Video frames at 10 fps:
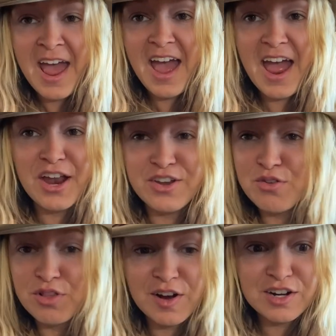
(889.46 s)
and
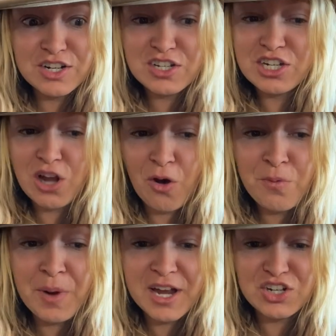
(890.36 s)
you learn so
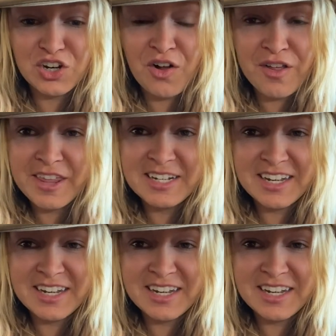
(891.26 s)
much in all these